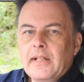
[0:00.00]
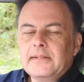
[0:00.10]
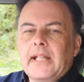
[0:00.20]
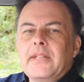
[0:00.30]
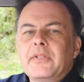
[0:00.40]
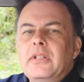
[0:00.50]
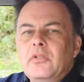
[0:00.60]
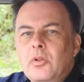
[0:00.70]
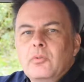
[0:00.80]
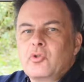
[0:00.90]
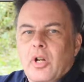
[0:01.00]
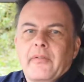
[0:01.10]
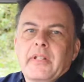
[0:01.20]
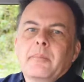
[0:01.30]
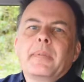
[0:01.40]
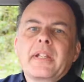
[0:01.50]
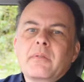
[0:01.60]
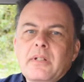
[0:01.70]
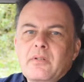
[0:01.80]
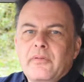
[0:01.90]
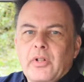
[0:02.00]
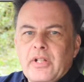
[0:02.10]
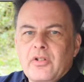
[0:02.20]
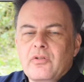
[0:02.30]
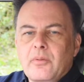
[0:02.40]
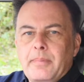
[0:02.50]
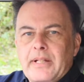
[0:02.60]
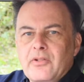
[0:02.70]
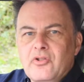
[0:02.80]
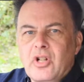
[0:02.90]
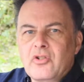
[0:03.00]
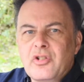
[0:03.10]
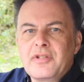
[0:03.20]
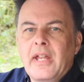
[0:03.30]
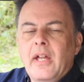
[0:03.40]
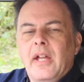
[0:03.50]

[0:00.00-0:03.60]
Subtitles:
Now even in normal driving, the best way to avoid issues on bends and junctions